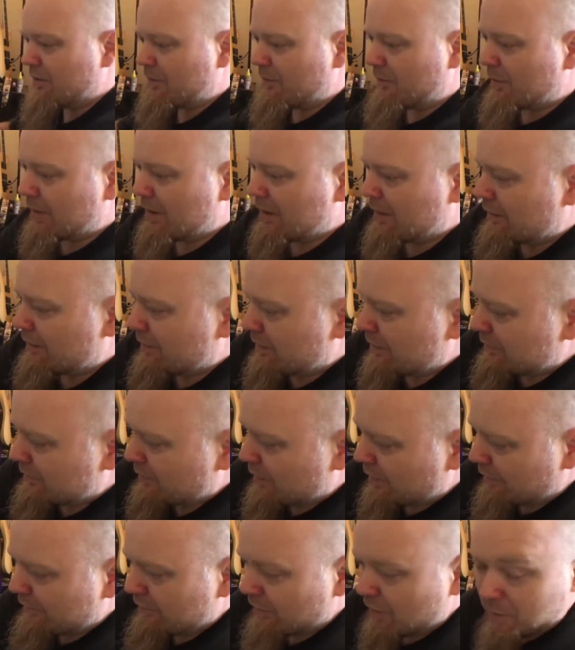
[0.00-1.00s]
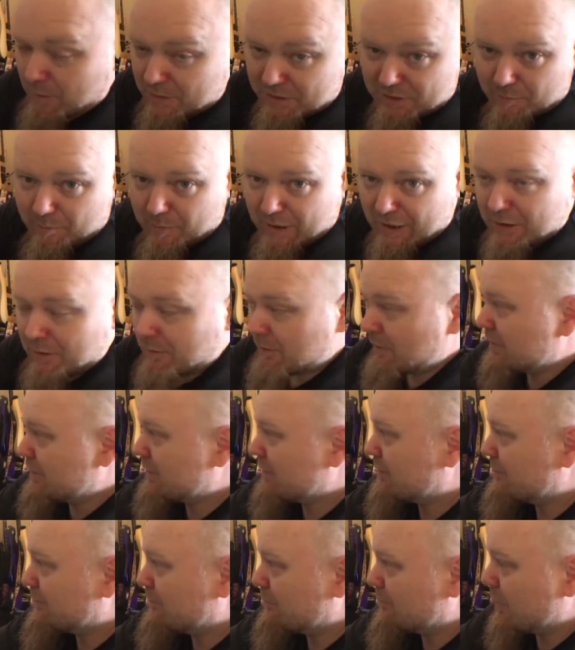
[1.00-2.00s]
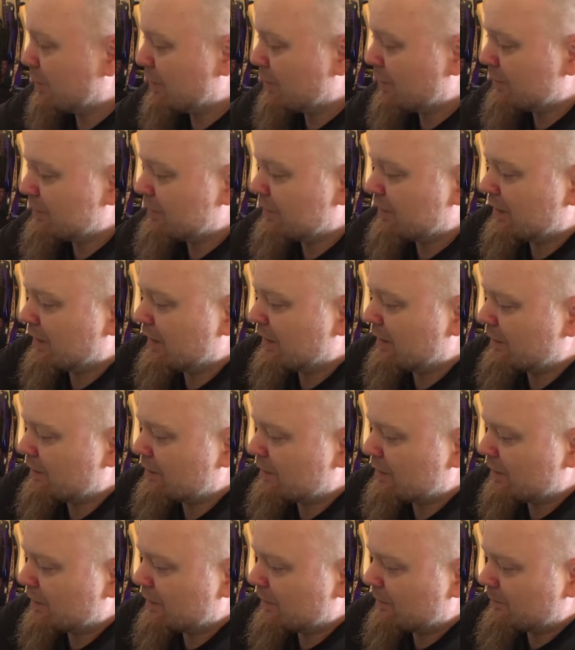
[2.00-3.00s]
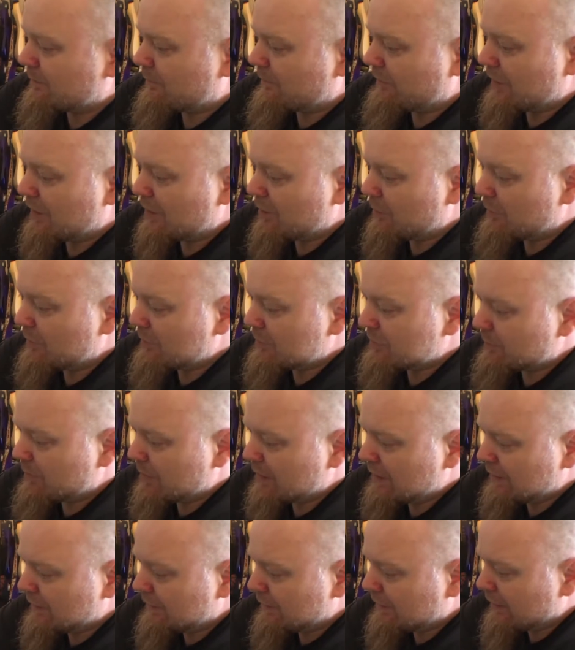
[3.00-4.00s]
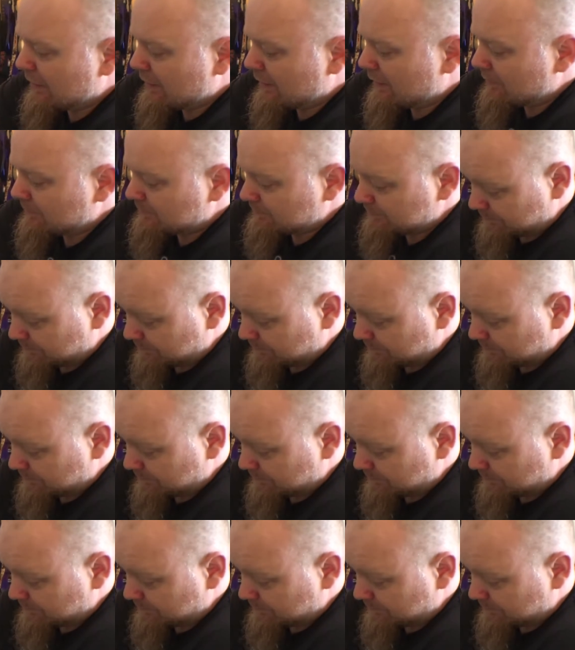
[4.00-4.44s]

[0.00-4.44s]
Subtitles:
where you've got a forwards and backwards mode and variable speed there.